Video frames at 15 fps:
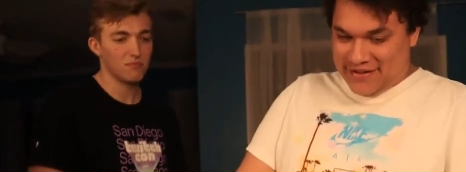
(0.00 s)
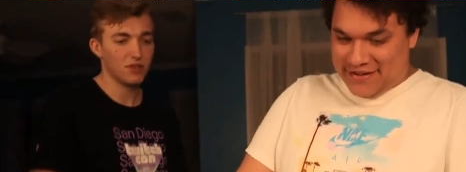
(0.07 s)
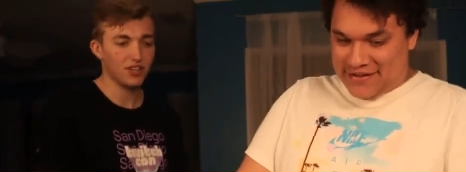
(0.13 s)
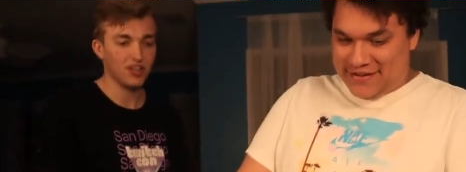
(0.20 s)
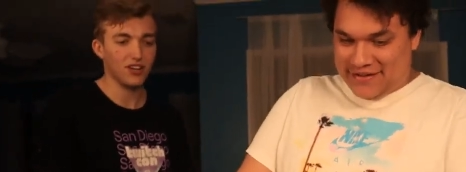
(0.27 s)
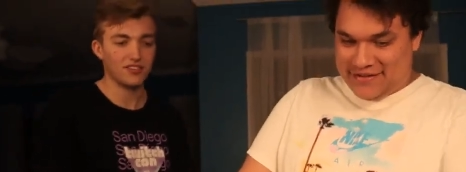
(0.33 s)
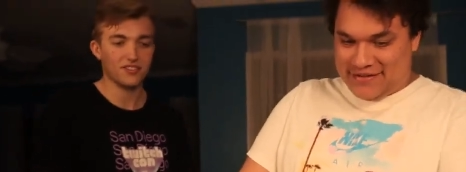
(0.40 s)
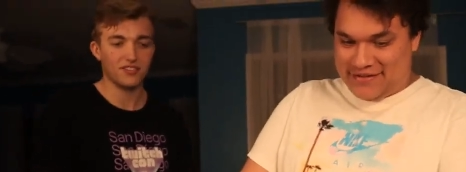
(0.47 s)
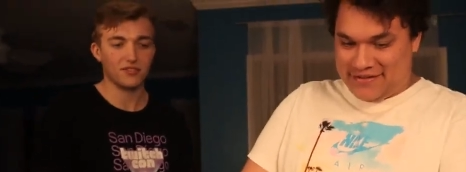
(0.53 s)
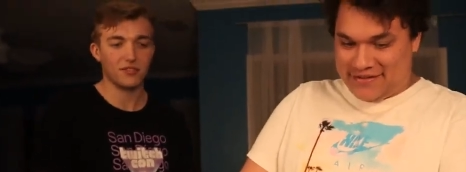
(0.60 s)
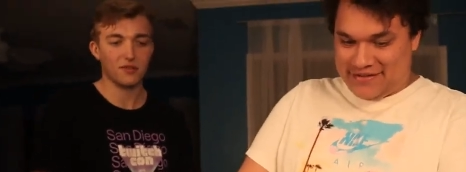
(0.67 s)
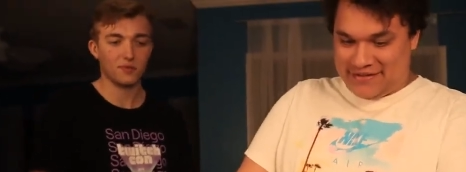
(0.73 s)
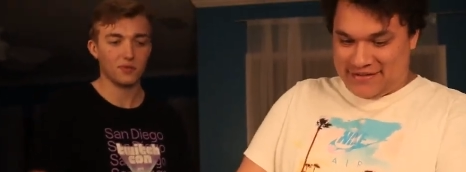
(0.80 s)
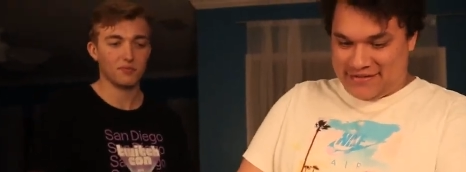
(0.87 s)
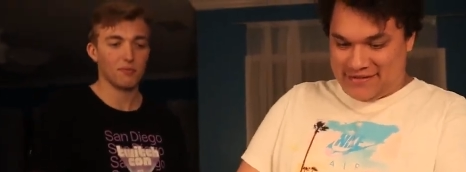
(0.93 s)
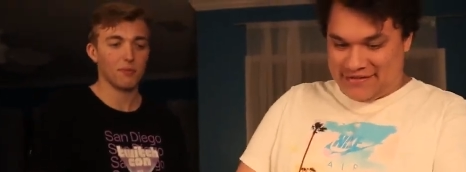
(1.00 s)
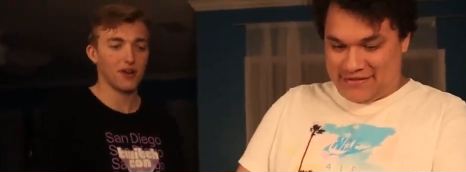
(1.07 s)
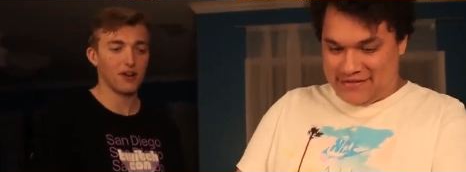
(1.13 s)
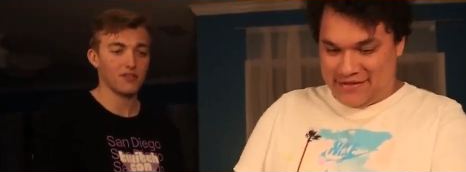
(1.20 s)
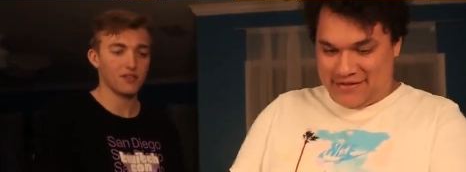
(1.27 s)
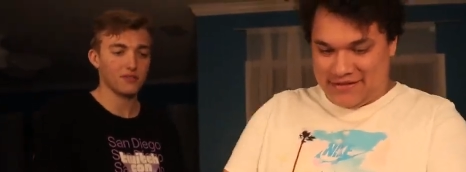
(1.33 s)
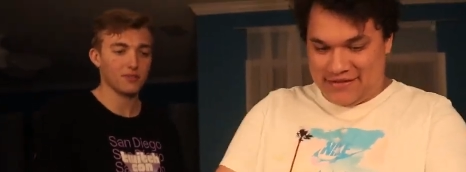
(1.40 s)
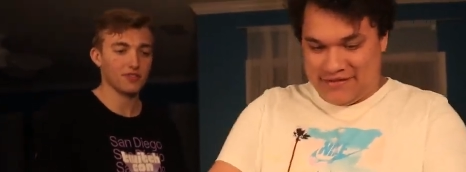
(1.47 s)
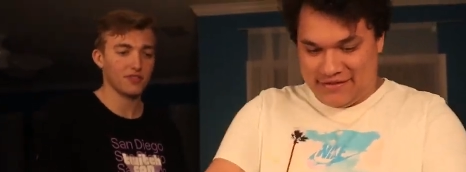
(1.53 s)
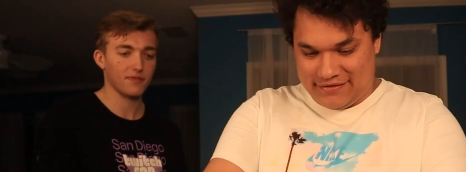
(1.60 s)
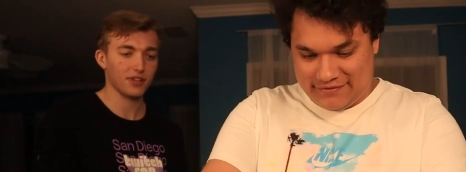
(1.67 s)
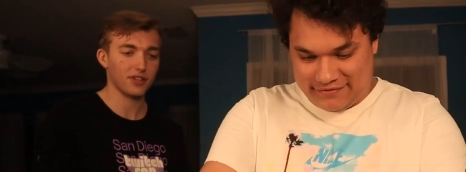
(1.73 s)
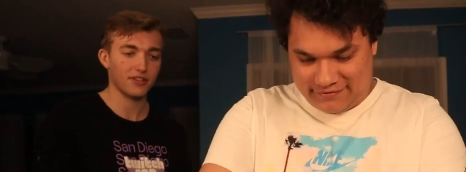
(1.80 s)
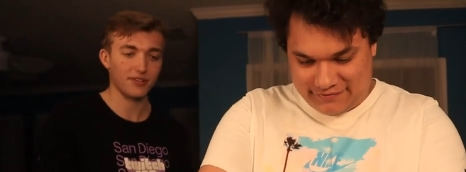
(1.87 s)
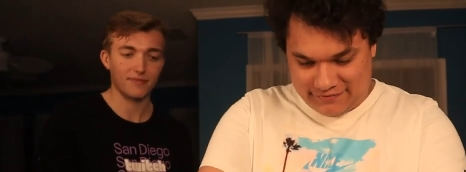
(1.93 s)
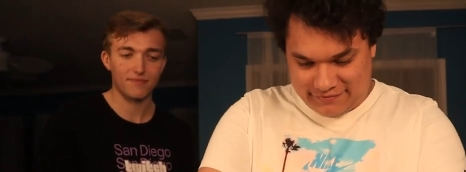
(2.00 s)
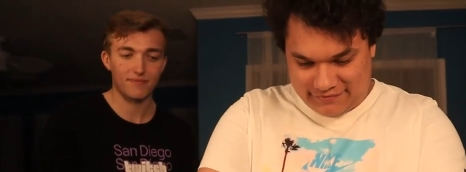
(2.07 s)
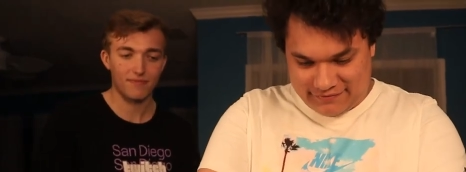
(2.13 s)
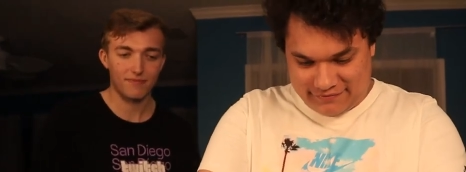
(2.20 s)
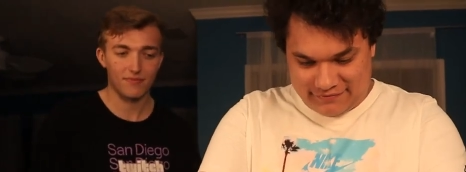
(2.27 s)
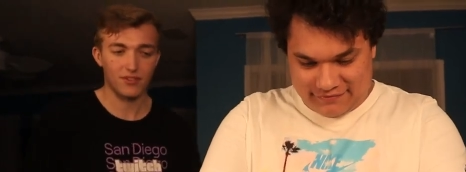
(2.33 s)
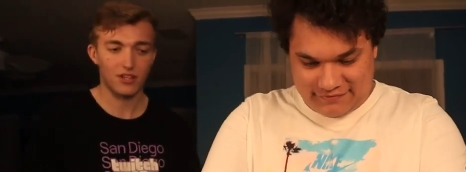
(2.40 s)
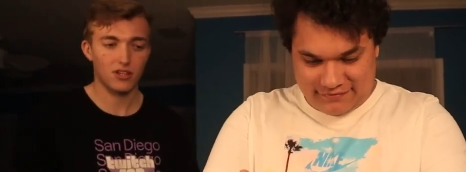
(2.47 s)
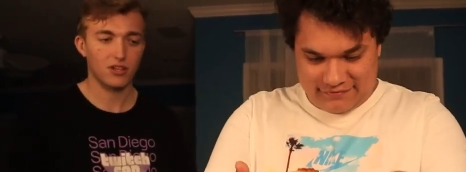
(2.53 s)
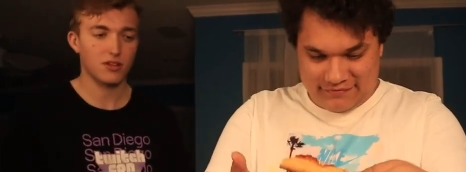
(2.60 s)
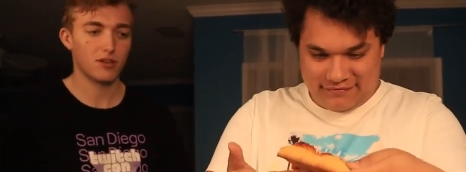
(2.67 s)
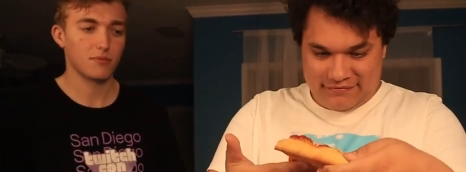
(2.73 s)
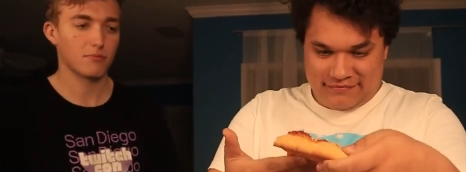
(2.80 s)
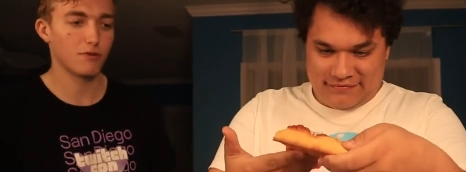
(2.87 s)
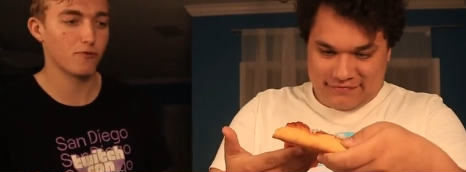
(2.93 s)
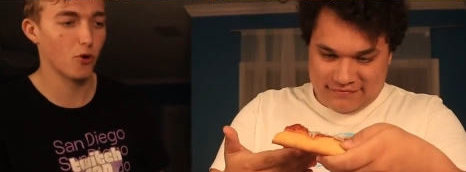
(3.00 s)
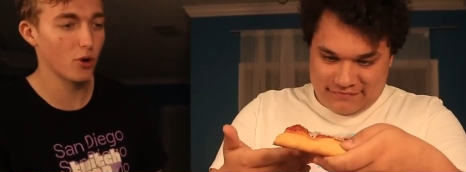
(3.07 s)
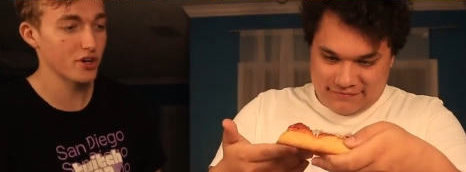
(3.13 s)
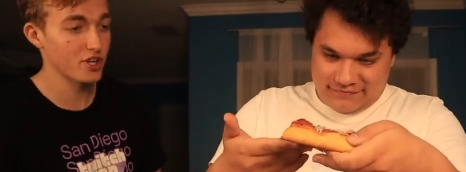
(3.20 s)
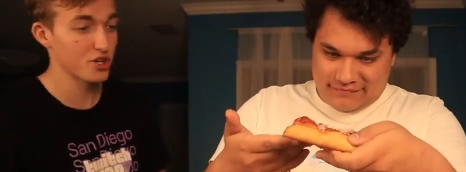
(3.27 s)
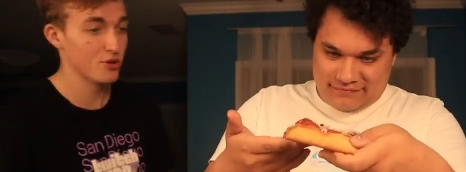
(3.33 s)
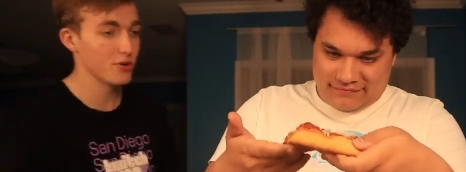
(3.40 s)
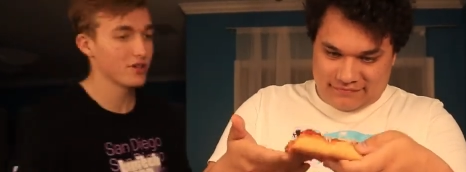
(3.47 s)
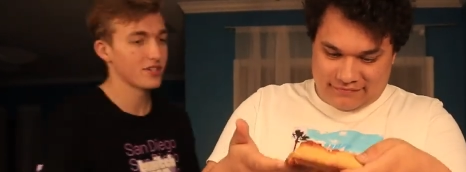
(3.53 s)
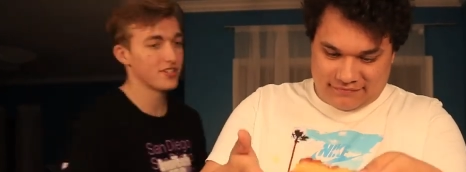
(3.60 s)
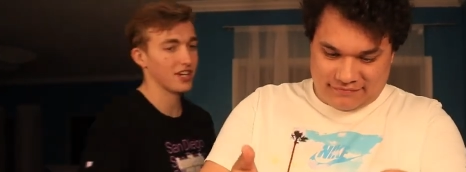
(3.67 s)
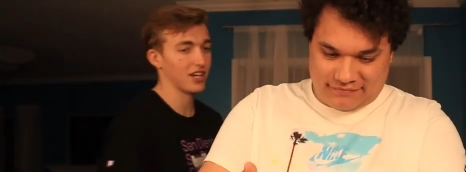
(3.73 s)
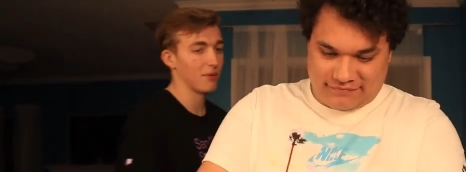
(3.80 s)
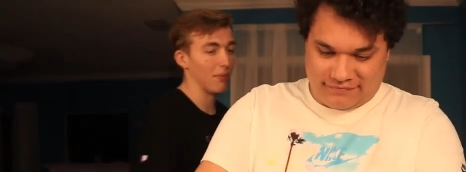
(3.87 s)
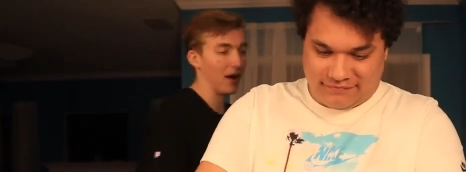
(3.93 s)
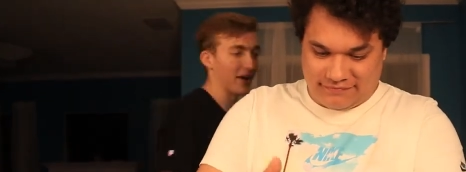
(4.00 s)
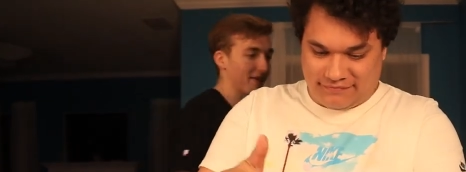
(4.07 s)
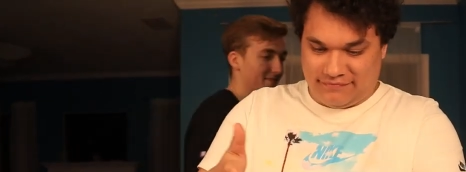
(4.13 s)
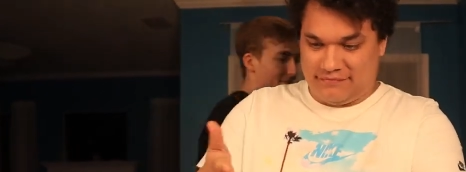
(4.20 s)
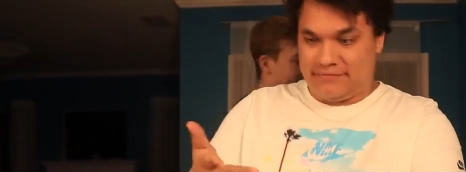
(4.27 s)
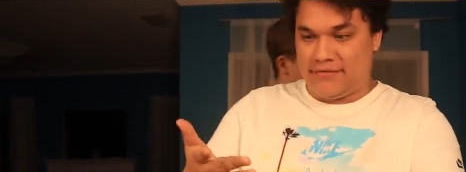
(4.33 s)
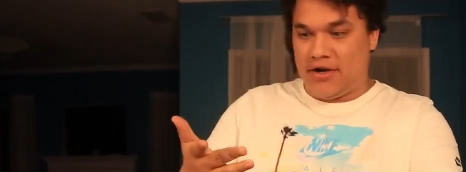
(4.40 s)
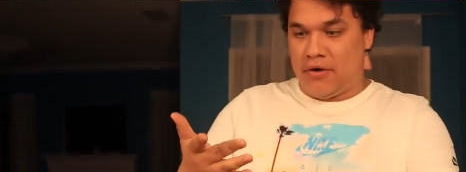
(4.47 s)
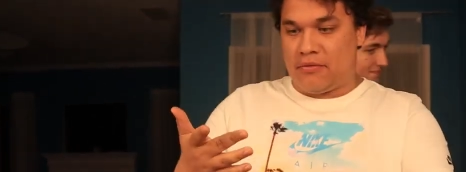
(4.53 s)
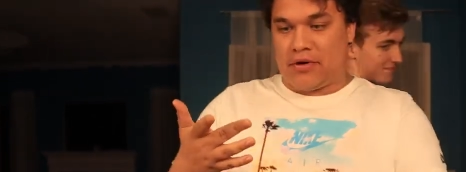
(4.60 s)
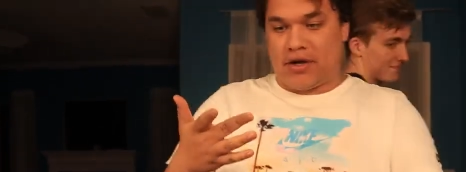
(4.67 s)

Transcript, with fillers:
Speaker 1: Because it was prepared specifically. Before you take a bite. Oh